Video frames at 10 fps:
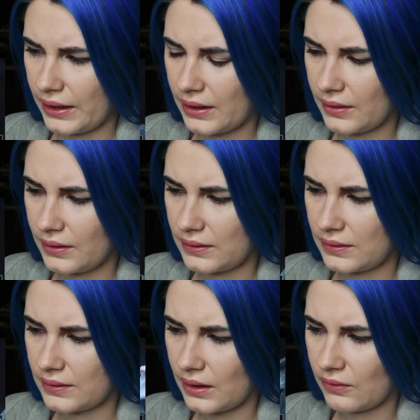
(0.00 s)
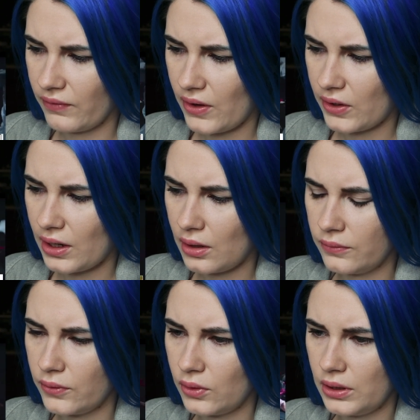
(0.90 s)
Again, it's like very
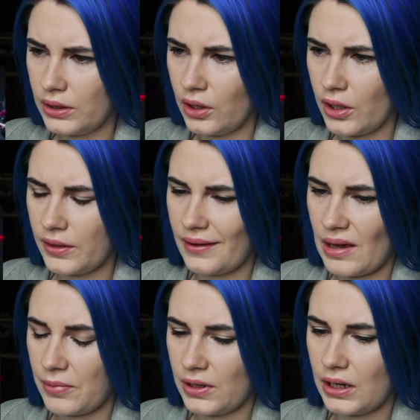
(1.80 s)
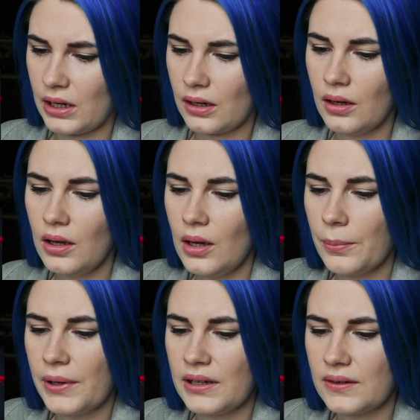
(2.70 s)
colorful and a lot is happening,
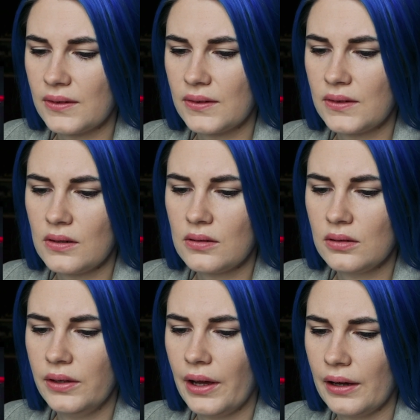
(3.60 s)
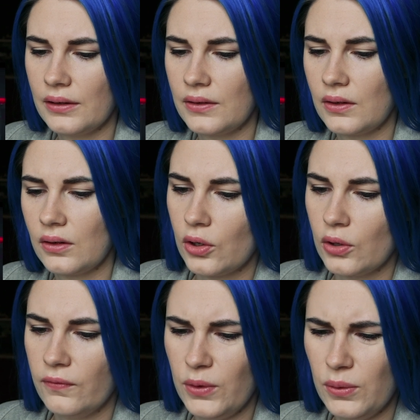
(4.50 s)
but it's still not
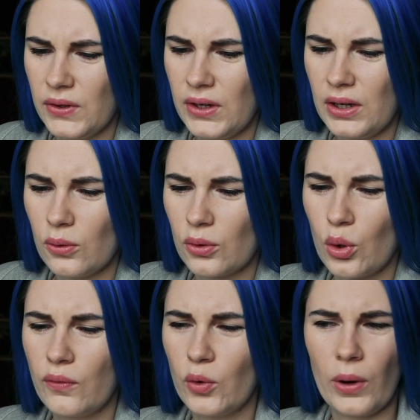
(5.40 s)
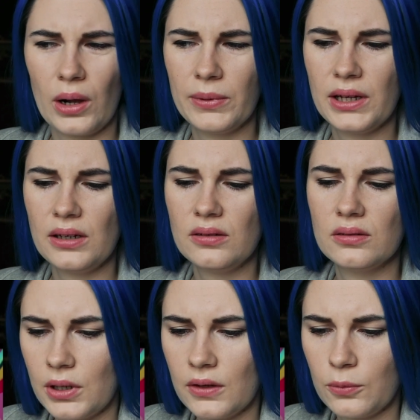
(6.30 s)
confusing or overwhelming
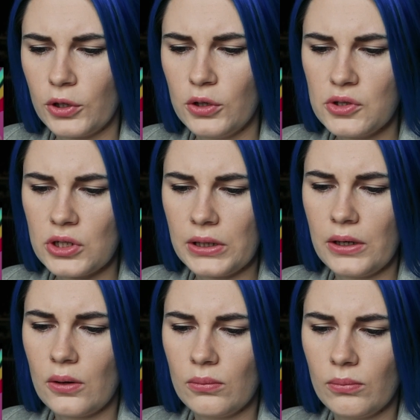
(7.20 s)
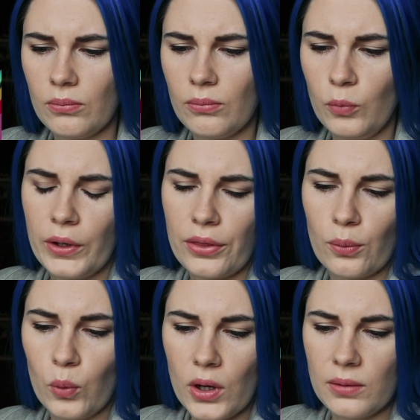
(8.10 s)
because we're usually with
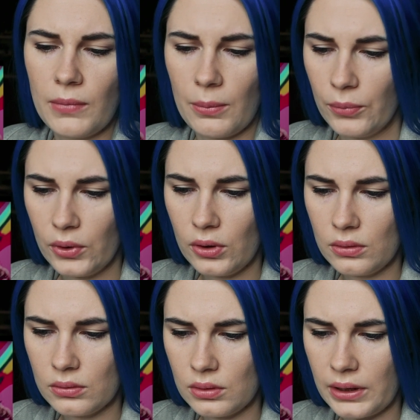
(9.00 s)
one member.